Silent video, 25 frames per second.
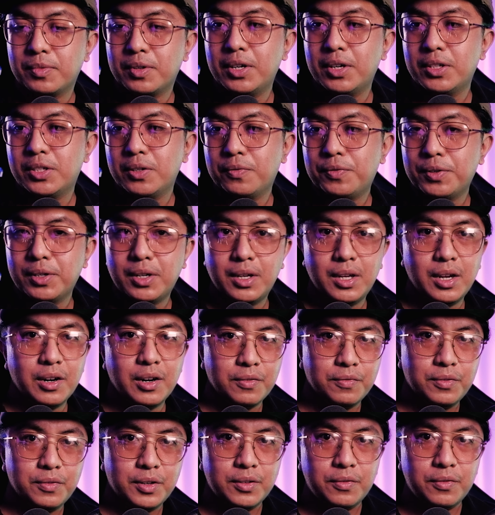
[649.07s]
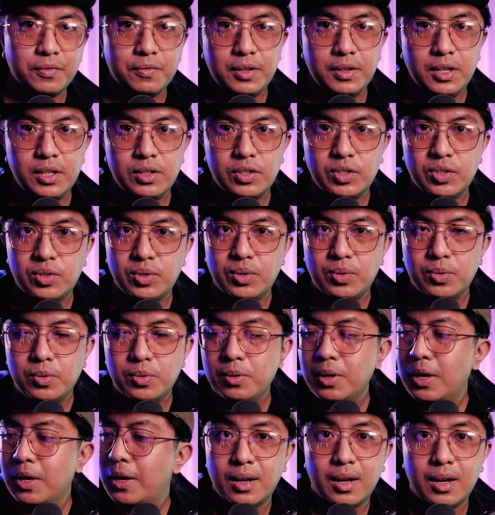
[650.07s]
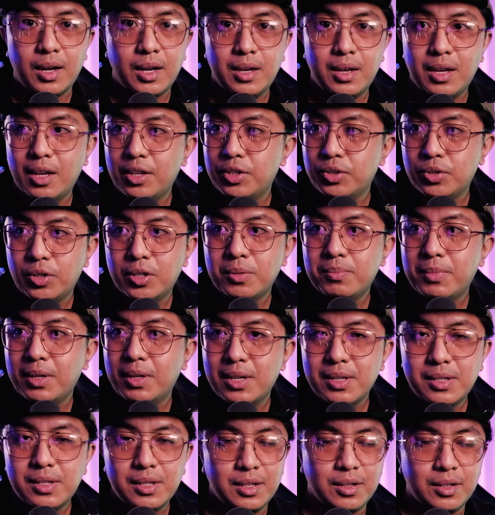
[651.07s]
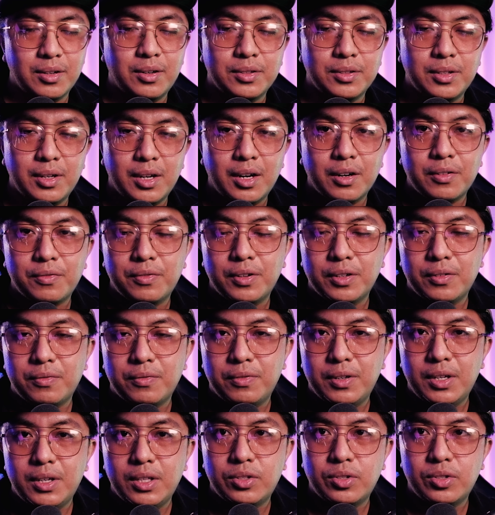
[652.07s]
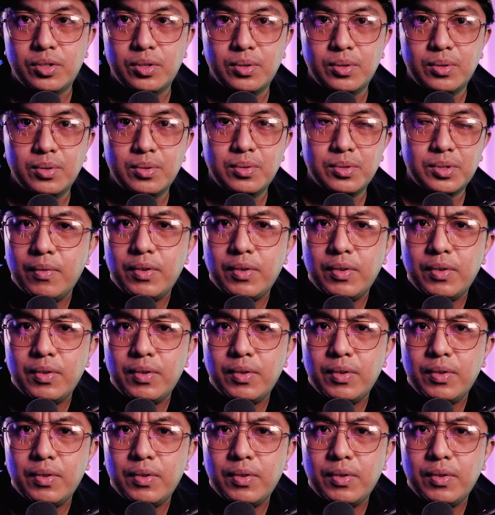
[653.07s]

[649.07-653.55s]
Alright, so for the Earfun Free 2, I enjoyed my listen on the Earfun Free 2.